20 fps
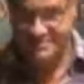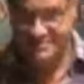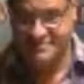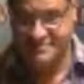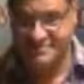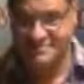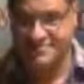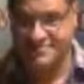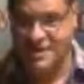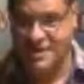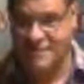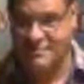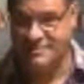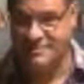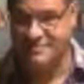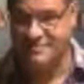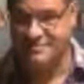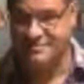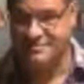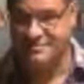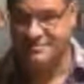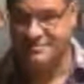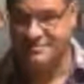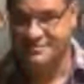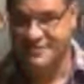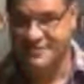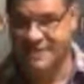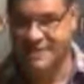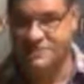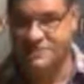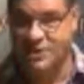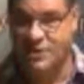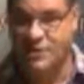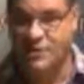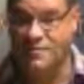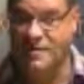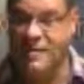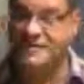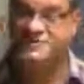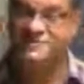problems. A dogma
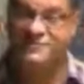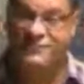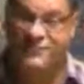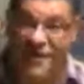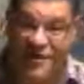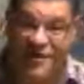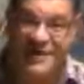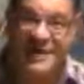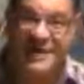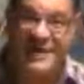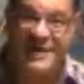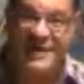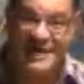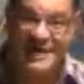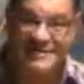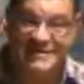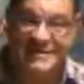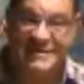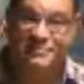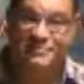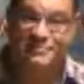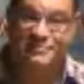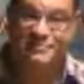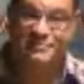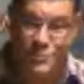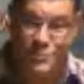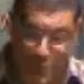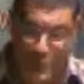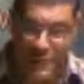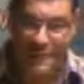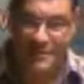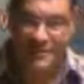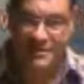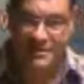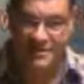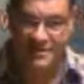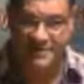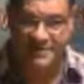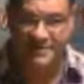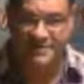is very easily broken
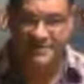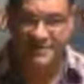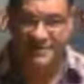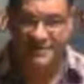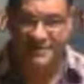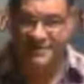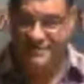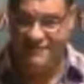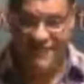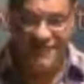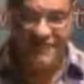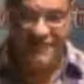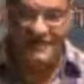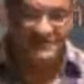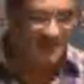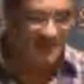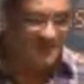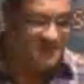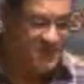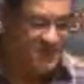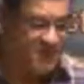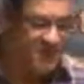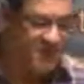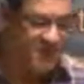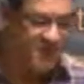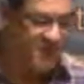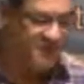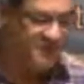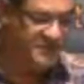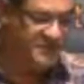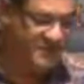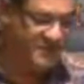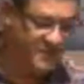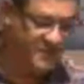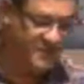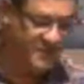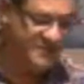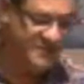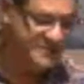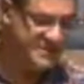moment of
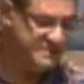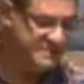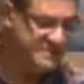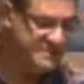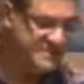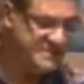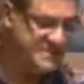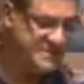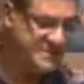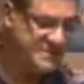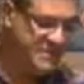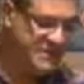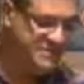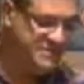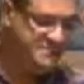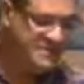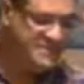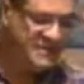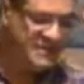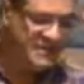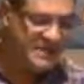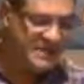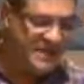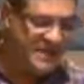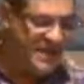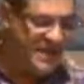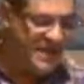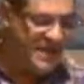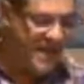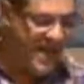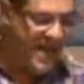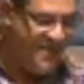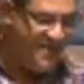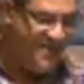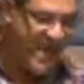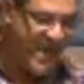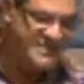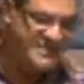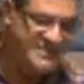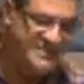difficulty, right? And
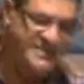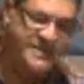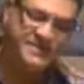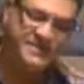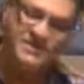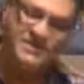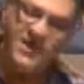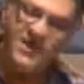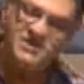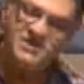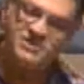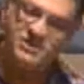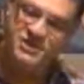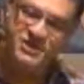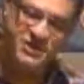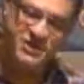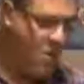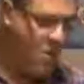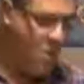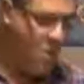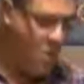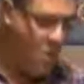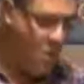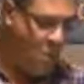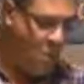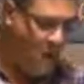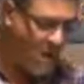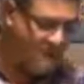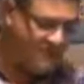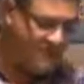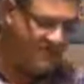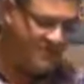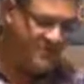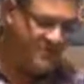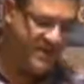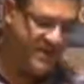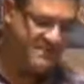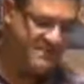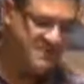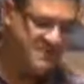that's the question here. What are the
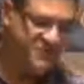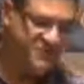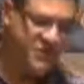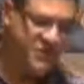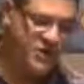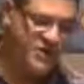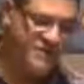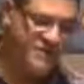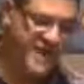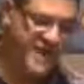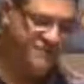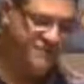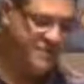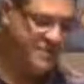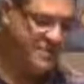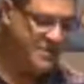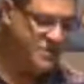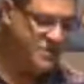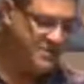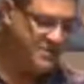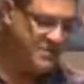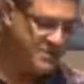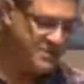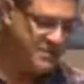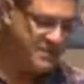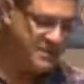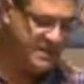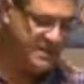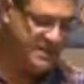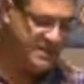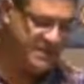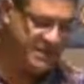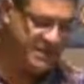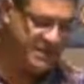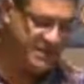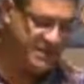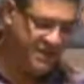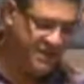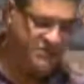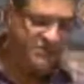reasons for not having a robust,
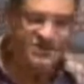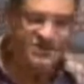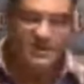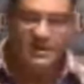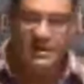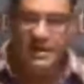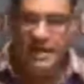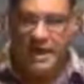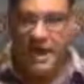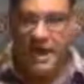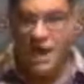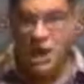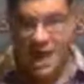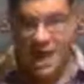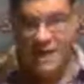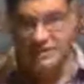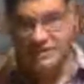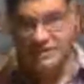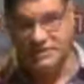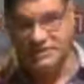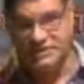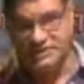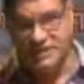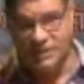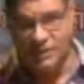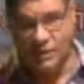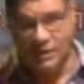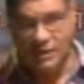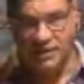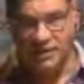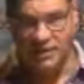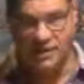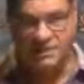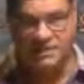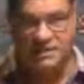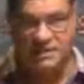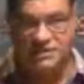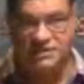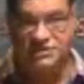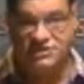continuous, and not continual? Because
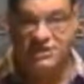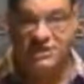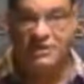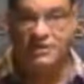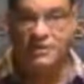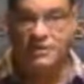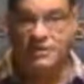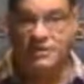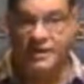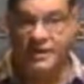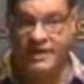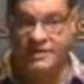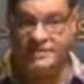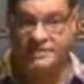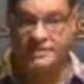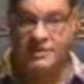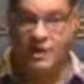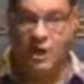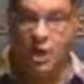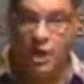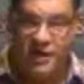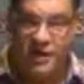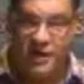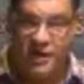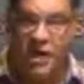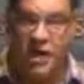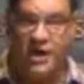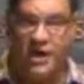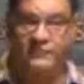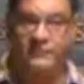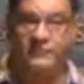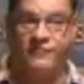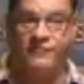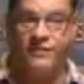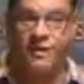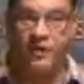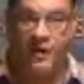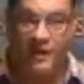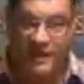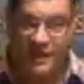continual is on and off,
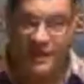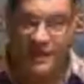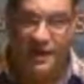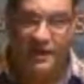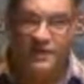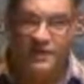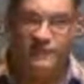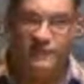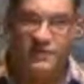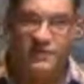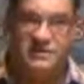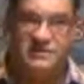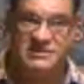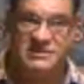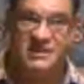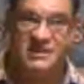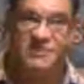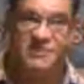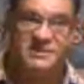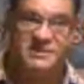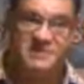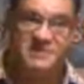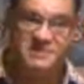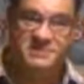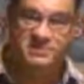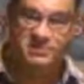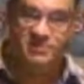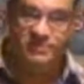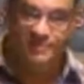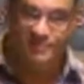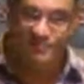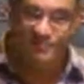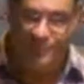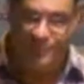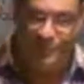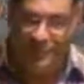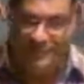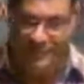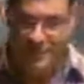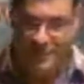on and off. Continuous is
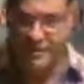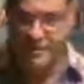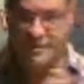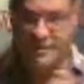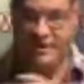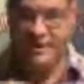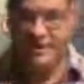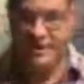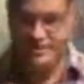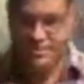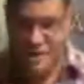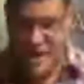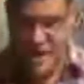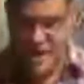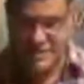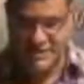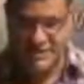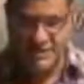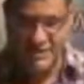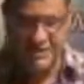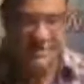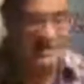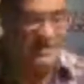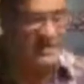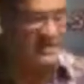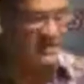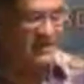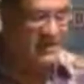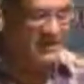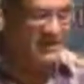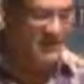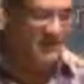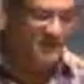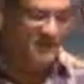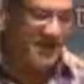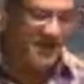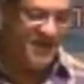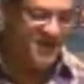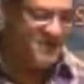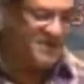permanently in process.
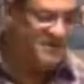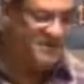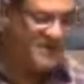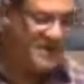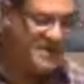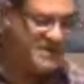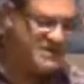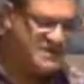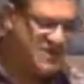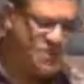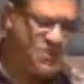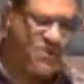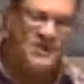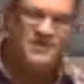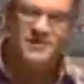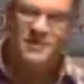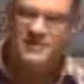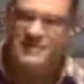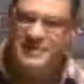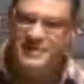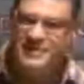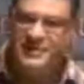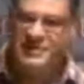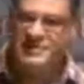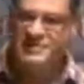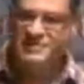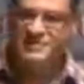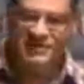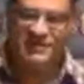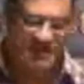Faith. So what are the reasons here?